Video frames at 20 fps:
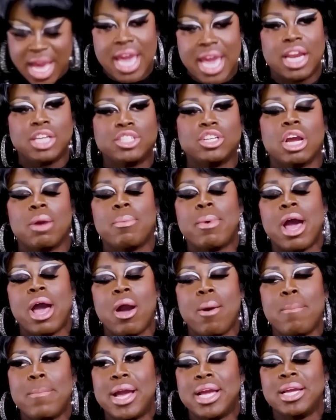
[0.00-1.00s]
And let's talk
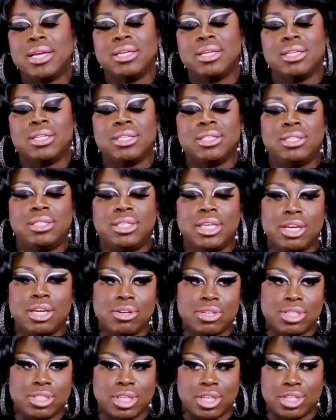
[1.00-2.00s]
about my
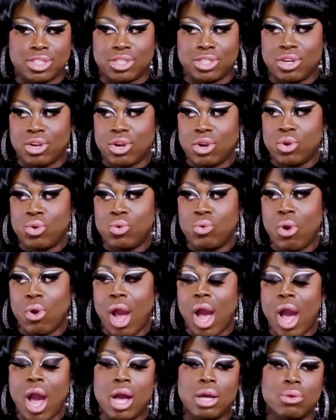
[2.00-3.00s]
dear sister who
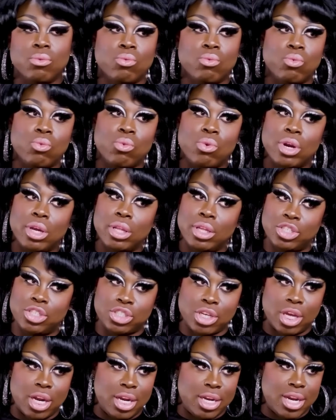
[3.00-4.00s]
really
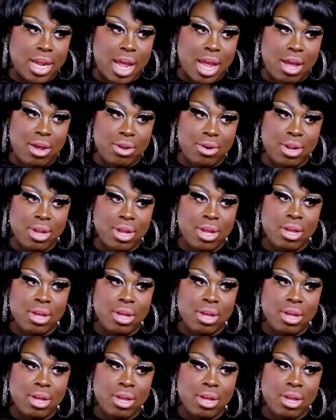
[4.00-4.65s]
shut it down.